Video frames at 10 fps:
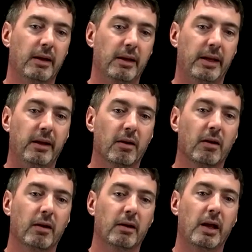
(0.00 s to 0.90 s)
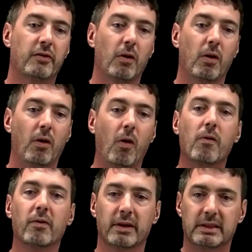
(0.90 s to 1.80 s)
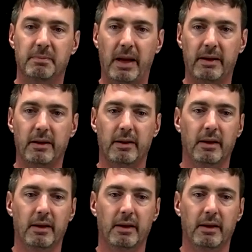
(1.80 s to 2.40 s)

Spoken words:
Here it's overexpanded.